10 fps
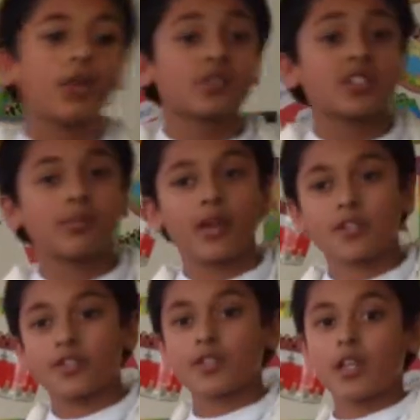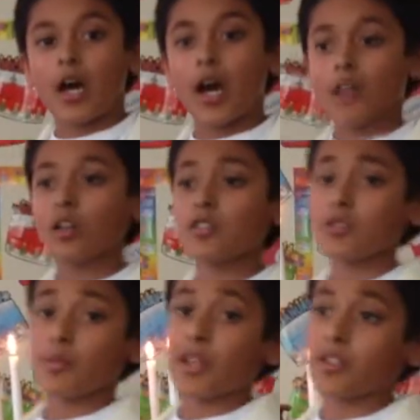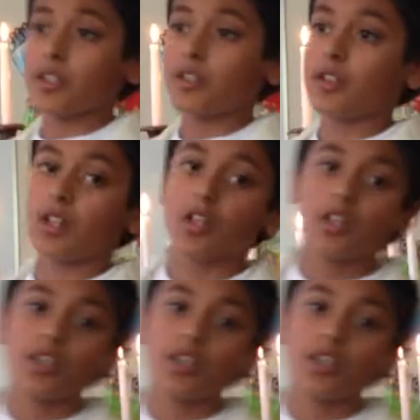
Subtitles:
floats and pageants. I also painted the